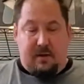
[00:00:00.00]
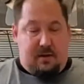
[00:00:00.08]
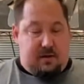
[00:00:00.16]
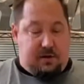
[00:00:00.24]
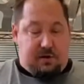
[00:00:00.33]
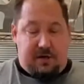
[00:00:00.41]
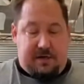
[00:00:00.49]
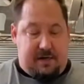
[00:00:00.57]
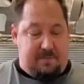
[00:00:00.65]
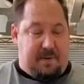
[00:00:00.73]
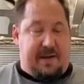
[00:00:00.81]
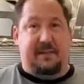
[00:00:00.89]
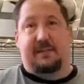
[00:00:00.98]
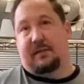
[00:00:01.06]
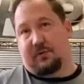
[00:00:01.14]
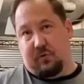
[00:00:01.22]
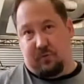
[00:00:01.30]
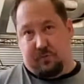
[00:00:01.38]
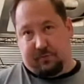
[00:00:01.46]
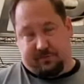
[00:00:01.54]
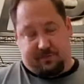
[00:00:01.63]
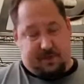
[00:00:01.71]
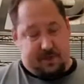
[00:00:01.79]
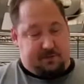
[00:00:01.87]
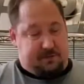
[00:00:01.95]
You're going to need basic tools for
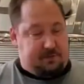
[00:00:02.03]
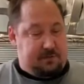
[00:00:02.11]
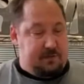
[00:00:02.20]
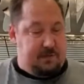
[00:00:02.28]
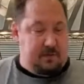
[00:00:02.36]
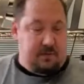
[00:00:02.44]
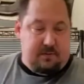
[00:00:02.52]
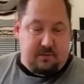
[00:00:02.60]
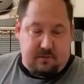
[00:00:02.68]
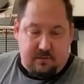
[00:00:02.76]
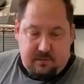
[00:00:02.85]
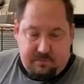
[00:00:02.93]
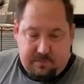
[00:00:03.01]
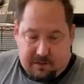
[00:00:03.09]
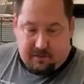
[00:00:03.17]
this. Pair of